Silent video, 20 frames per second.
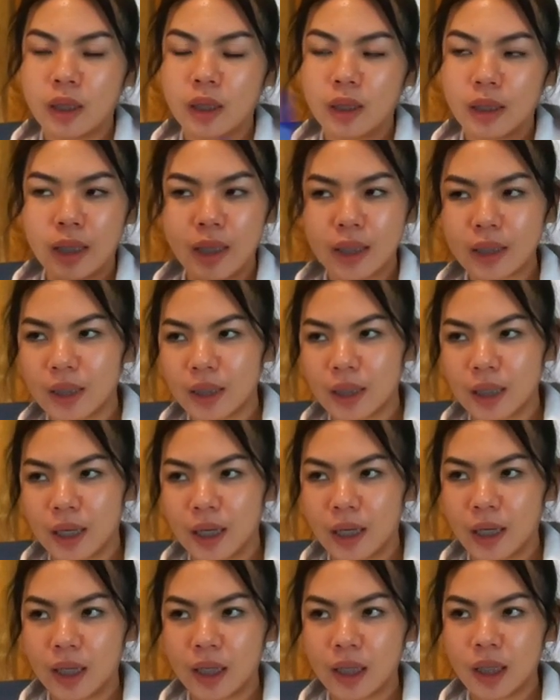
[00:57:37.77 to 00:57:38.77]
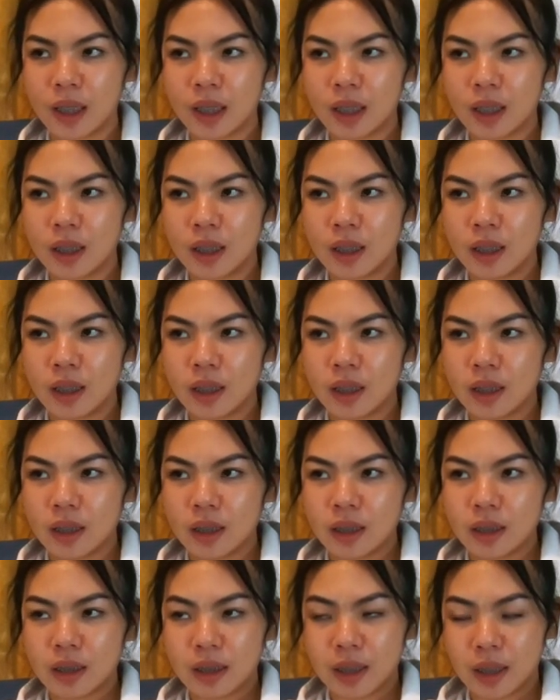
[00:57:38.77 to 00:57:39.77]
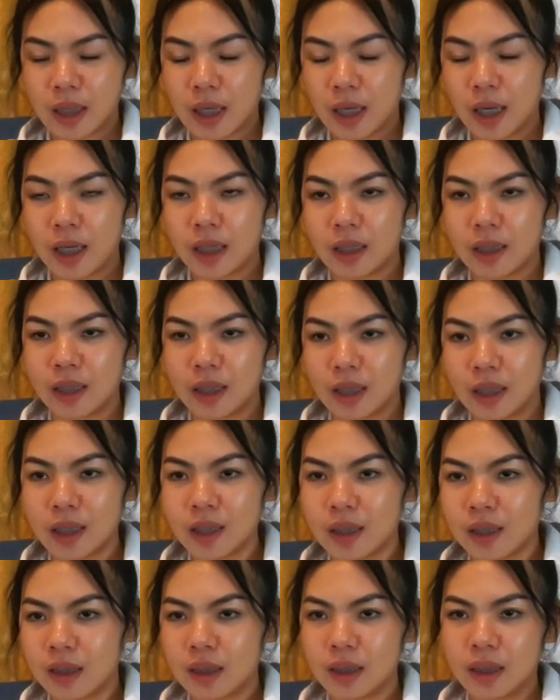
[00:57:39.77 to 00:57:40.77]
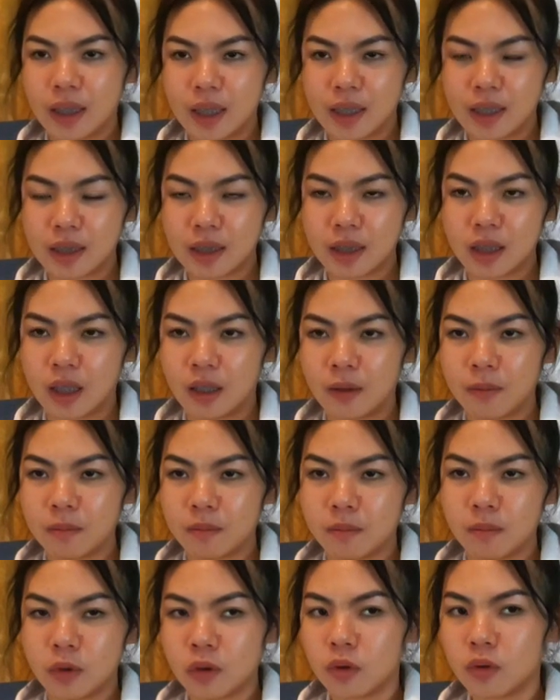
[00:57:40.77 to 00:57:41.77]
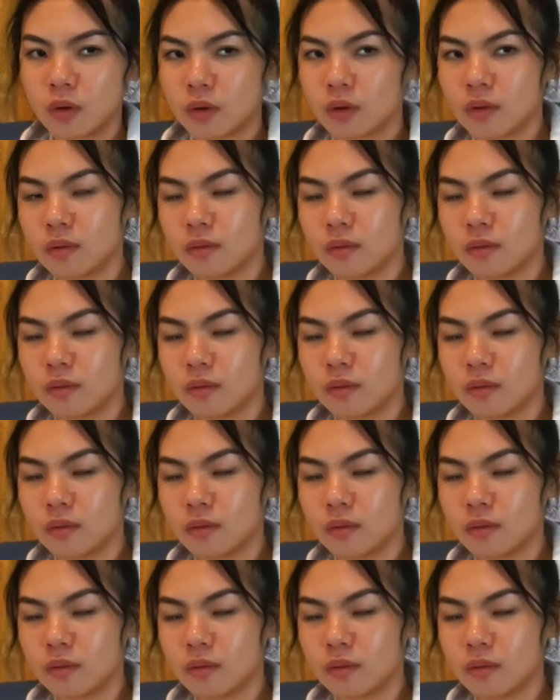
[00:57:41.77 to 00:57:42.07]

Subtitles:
That guy can eat, can sleep good